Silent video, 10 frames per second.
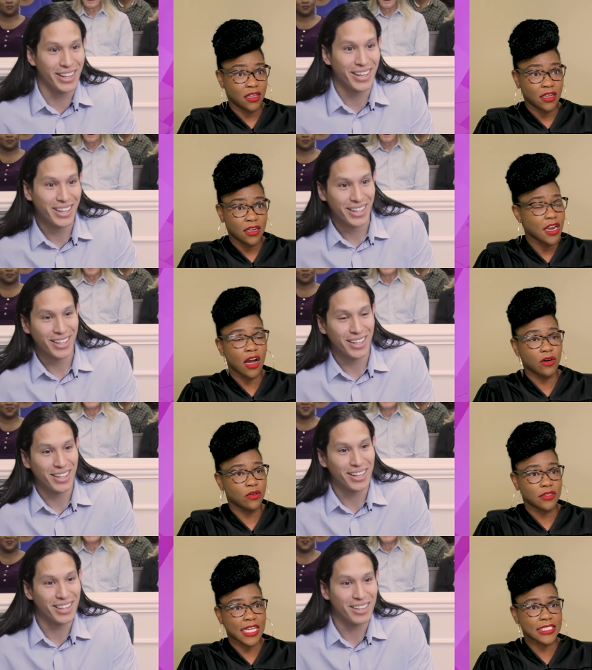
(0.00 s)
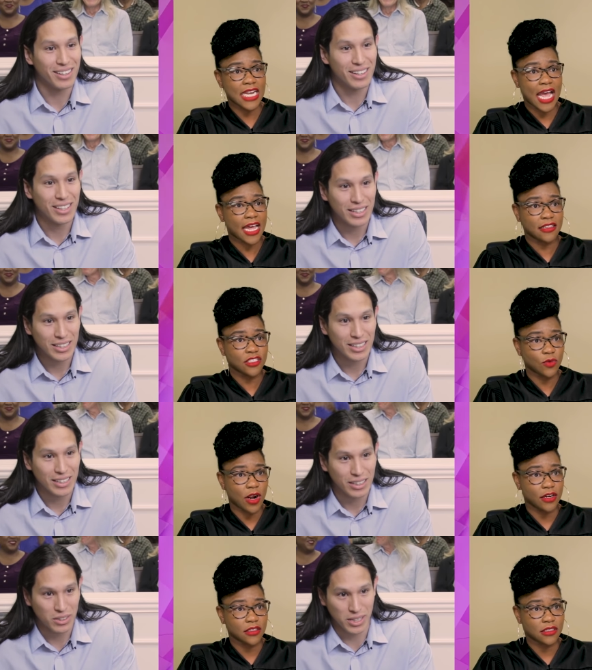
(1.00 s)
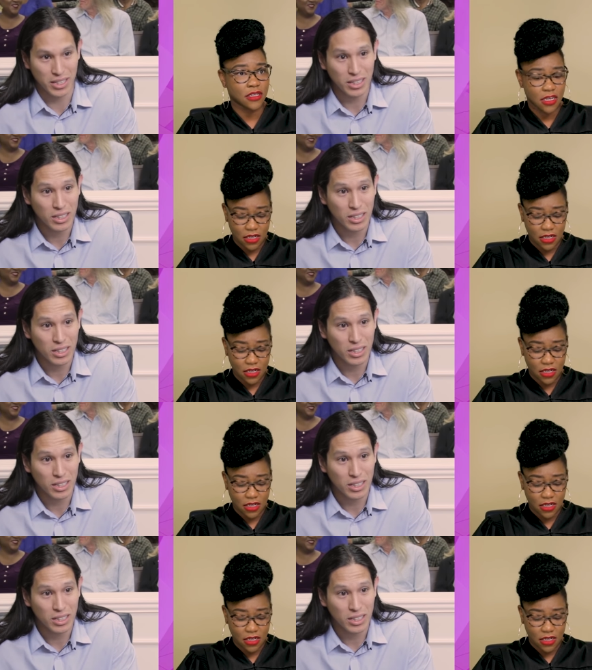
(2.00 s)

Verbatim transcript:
Speaker 1: No, that's not how this works. Okay.